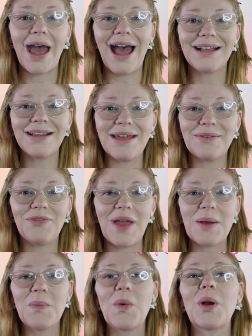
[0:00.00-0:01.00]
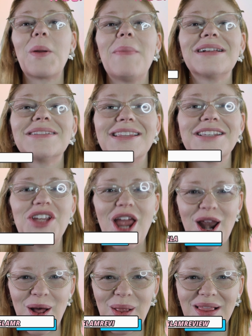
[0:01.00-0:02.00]
Hi GlamFam, welcome back to the
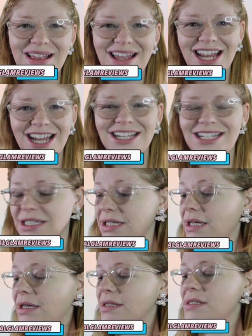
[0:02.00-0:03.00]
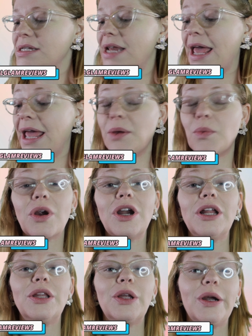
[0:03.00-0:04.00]
channel. Today we're
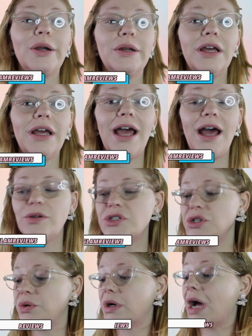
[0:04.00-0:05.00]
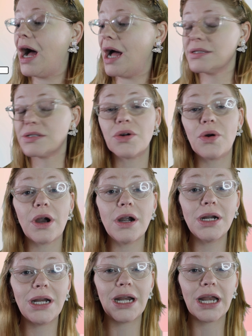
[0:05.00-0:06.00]
going to learn how to contour,